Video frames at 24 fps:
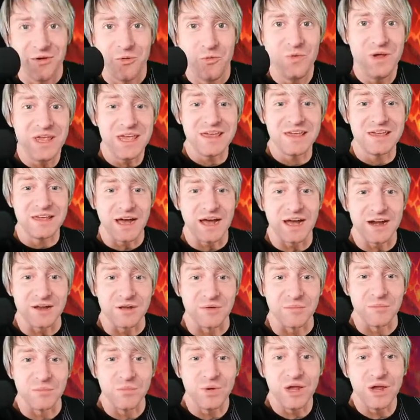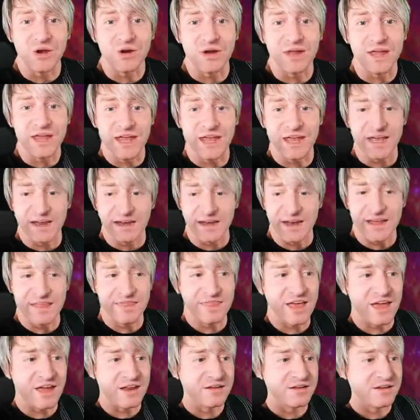We got them. We are in.
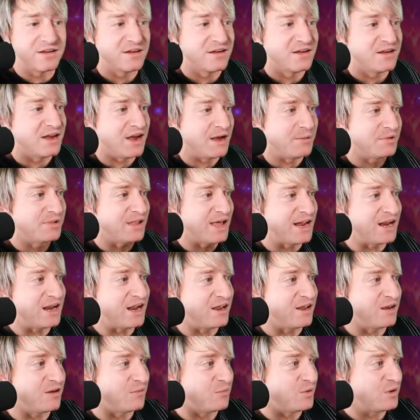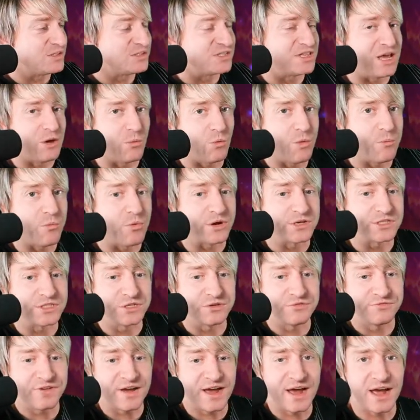And that, I'm glad I went to that
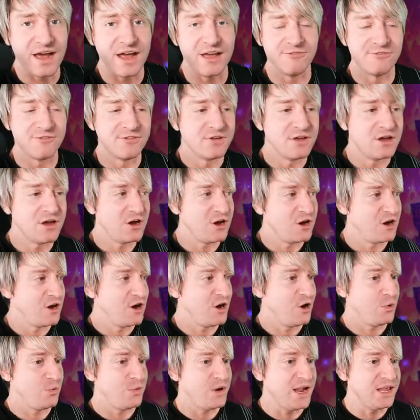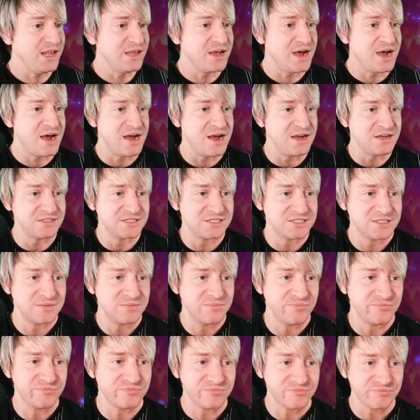1.25. All right, guys.
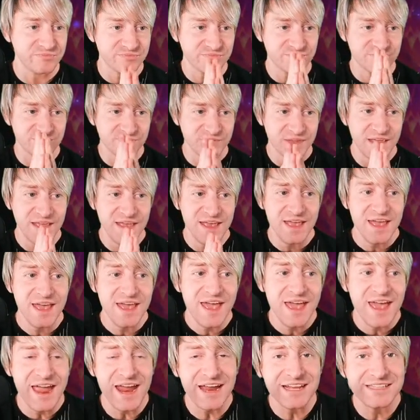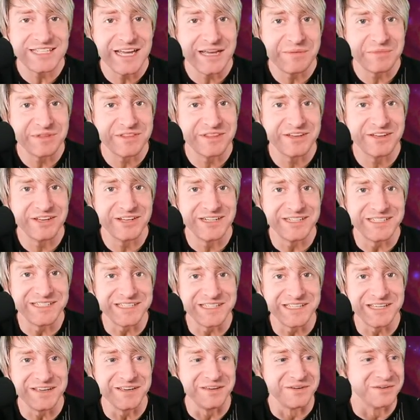Hey, Tamitha, good to
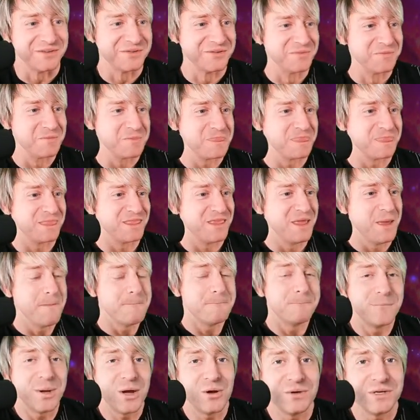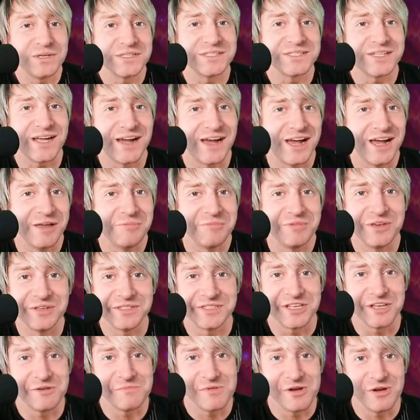see you. Bonus time. Use
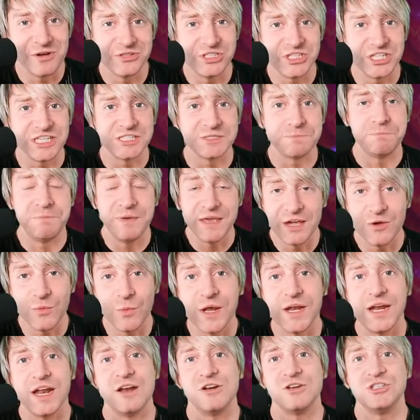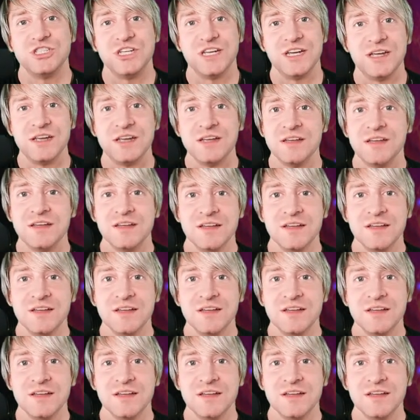the emojis. Big win energy.